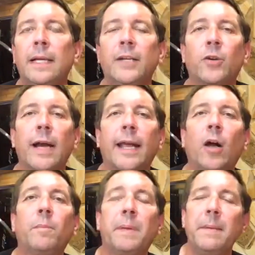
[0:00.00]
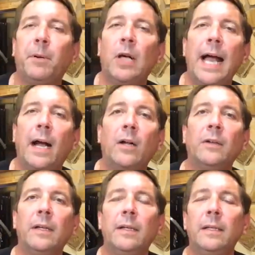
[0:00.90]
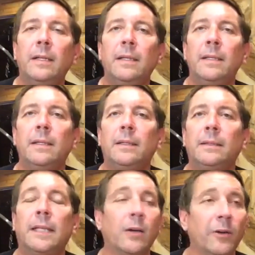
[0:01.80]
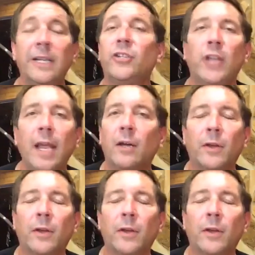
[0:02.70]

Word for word: and try to help people out that are in jail.